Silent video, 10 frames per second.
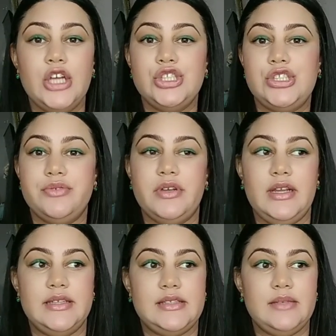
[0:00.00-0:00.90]
She
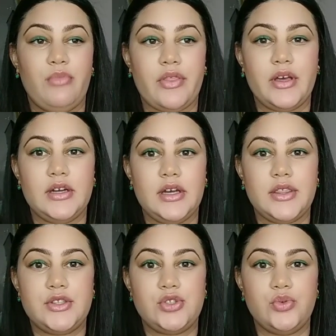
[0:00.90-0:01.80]
related Mother Earth
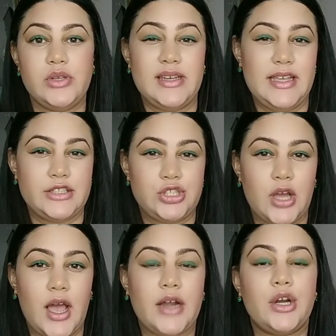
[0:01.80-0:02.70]
to nature
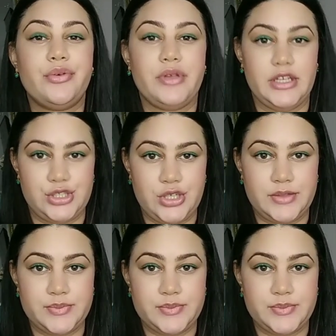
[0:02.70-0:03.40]
and creation.